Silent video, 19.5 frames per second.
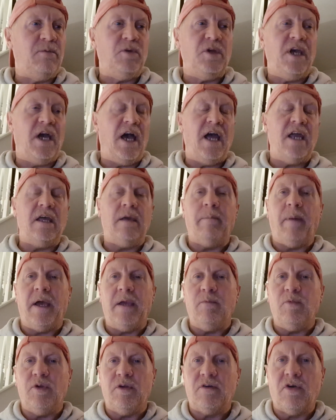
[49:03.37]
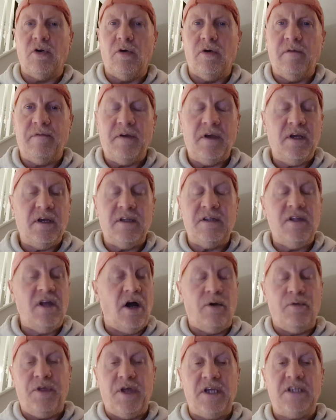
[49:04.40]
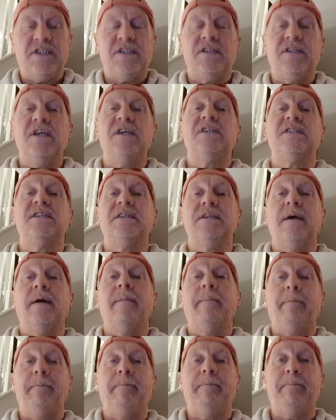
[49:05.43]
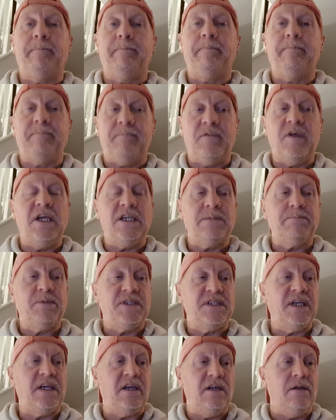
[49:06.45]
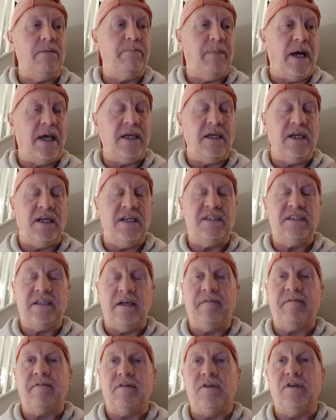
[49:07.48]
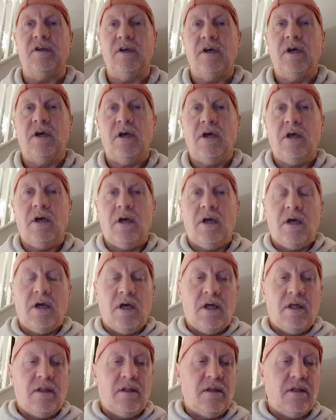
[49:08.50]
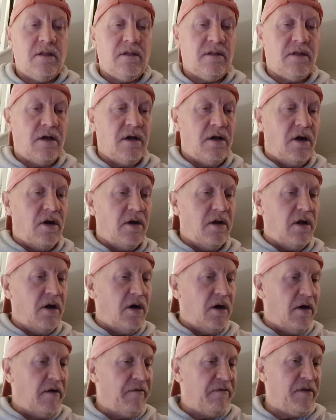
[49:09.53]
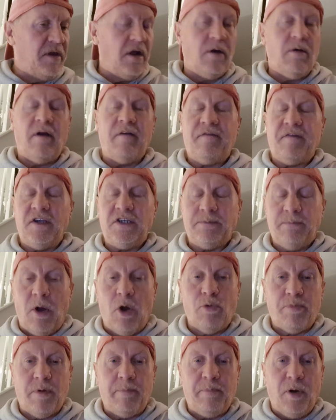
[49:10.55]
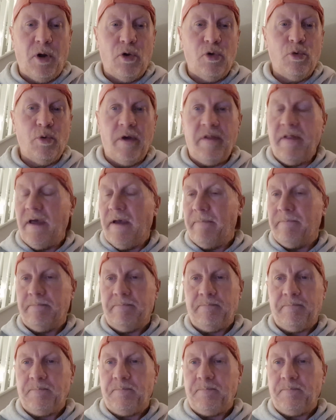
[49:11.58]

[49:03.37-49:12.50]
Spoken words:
well, yeah, any bait would have caught. No, this particular bait is different. I fish Marlborough Pool with it.